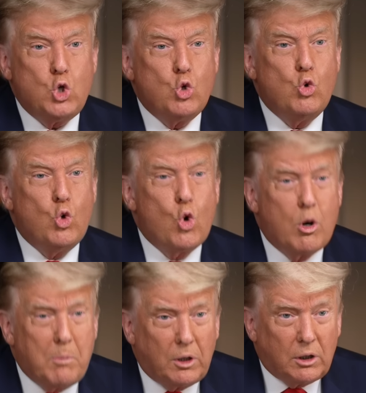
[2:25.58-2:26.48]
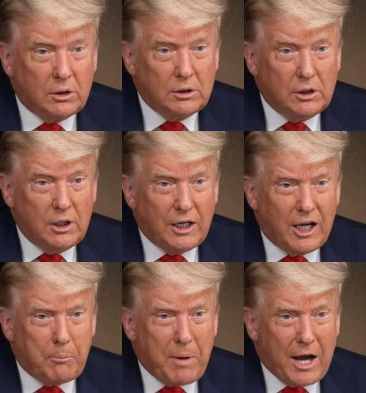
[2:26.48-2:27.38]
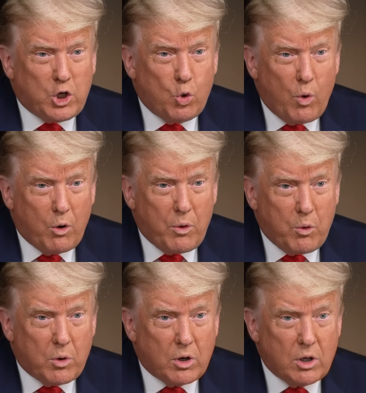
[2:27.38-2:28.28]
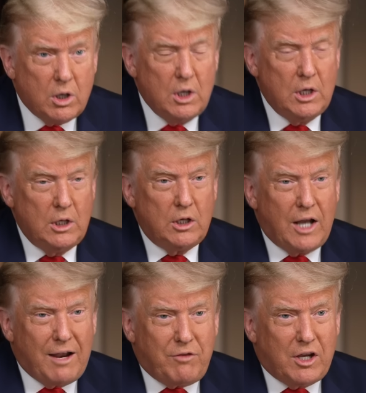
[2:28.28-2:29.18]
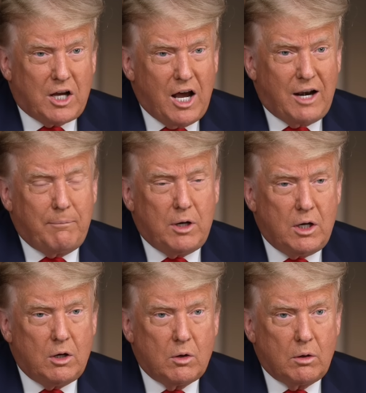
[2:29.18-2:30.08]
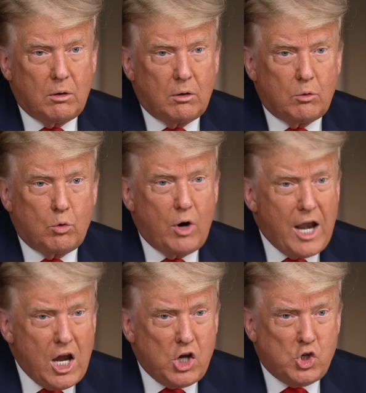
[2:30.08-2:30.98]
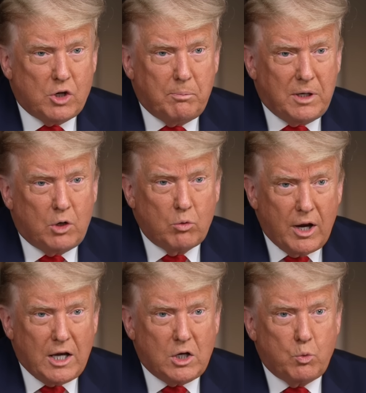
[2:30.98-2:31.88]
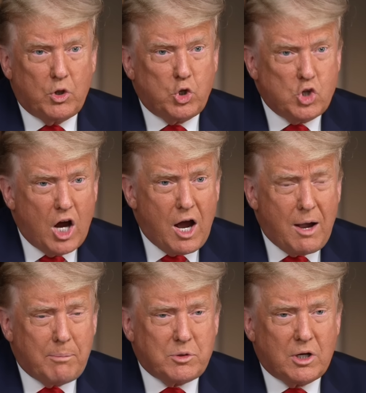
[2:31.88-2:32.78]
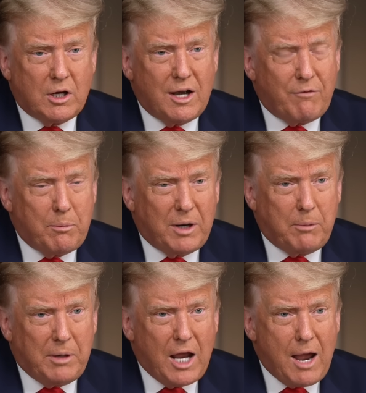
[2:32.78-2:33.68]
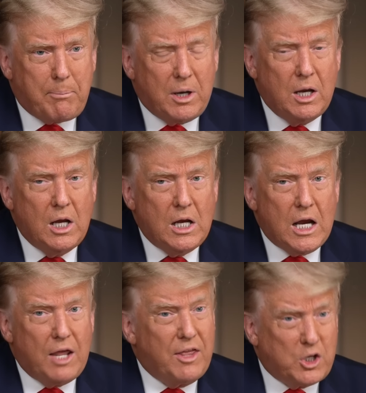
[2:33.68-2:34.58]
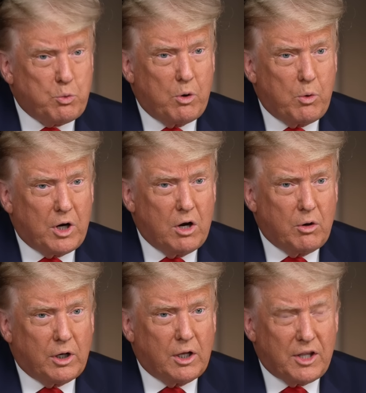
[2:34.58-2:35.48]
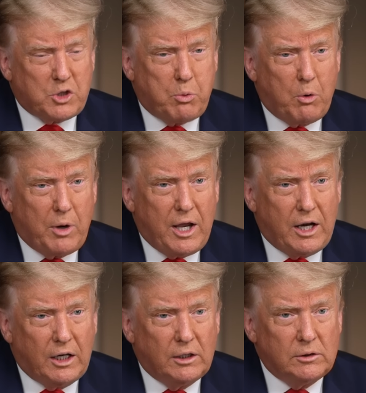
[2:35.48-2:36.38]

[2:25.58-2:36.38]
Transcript: to normal, get back to where we were to have the economy rage and be great with jobs and everybody be happy. And that's where we're going and that's where we're heading.